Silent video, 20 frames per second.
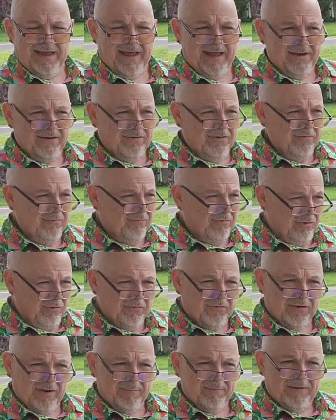and you
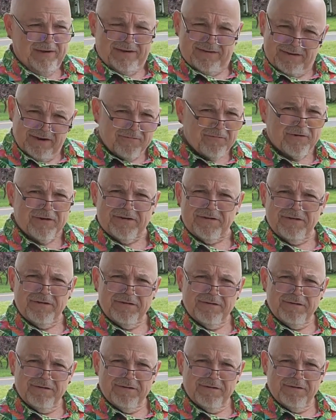do something different.
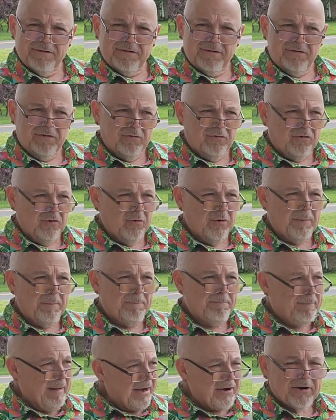You do
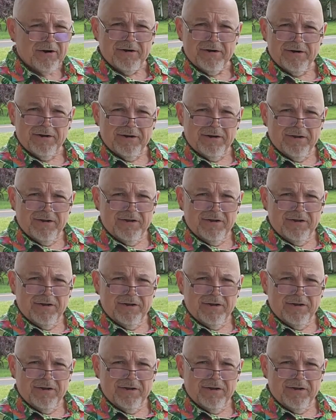it better.